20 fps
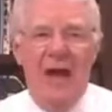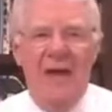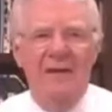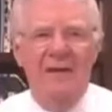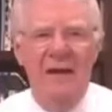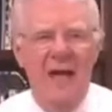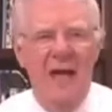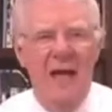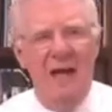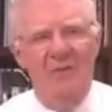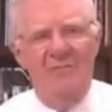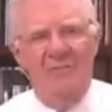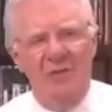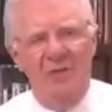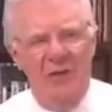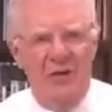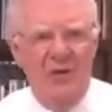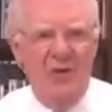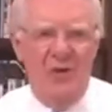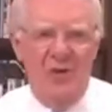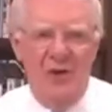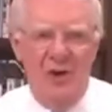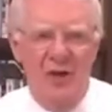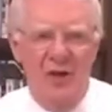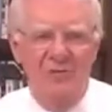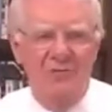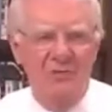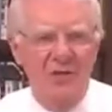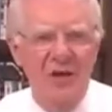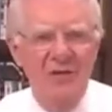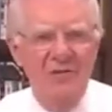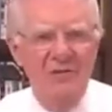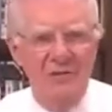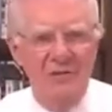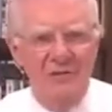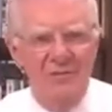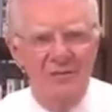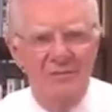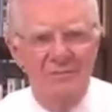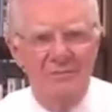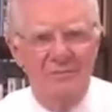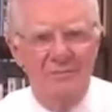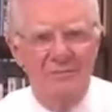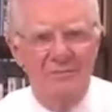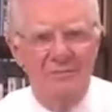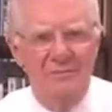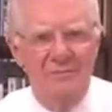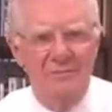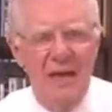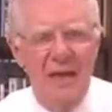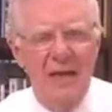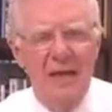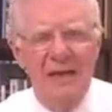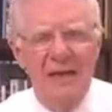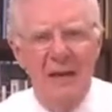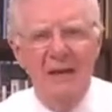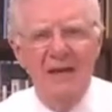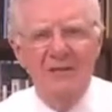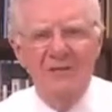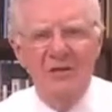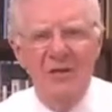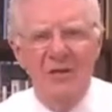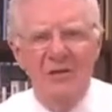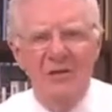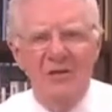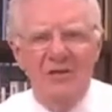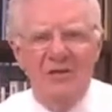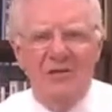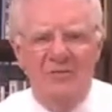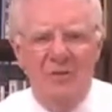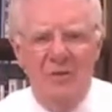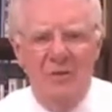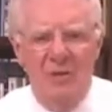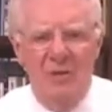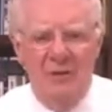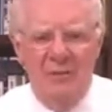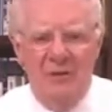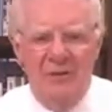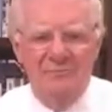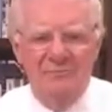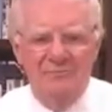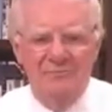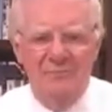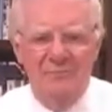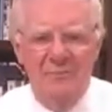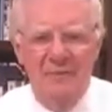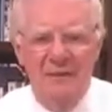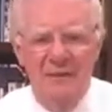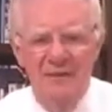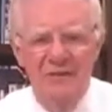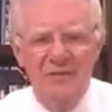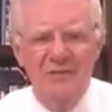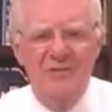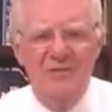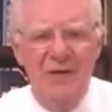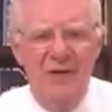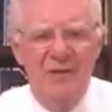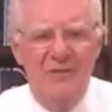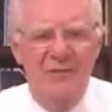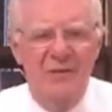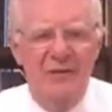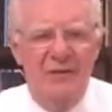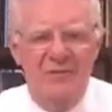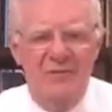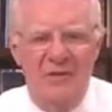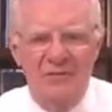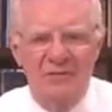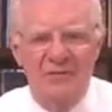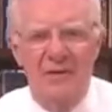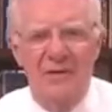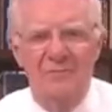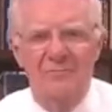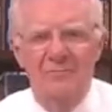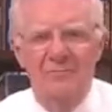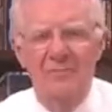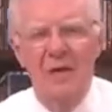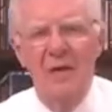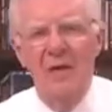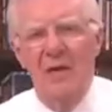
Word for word: that, everything in your life changes. Now let's look at this for a moment. This is rather interesting.